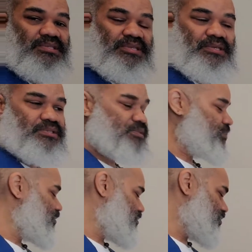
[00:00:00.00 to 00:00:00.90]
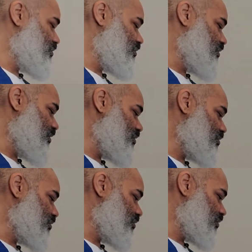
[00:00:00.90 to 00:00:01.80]
sense. See,
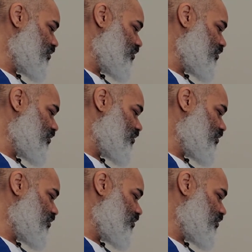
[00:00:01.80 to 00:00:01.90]
Kenya